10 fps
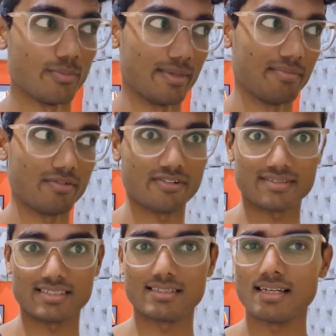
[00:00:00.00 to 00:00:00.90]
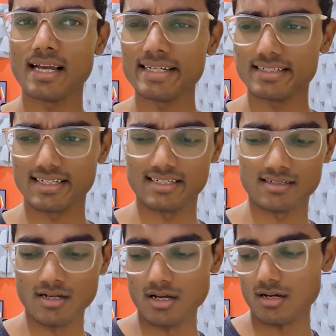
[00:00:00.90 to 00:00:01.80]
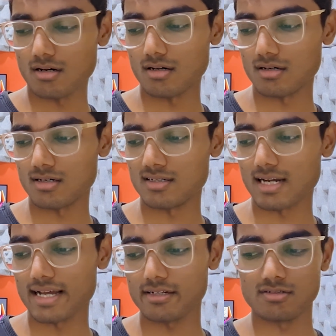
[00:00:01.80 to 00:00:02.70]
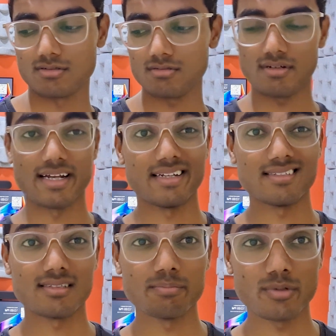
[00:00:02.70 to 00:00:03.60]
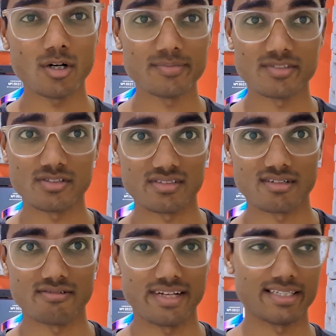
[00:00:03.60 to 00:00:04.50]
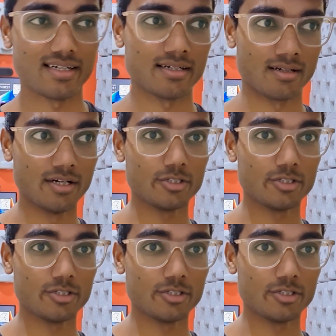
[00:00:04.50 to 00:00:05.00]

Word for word: maybe fixing the lighting or i don't know adding some props or stuff like that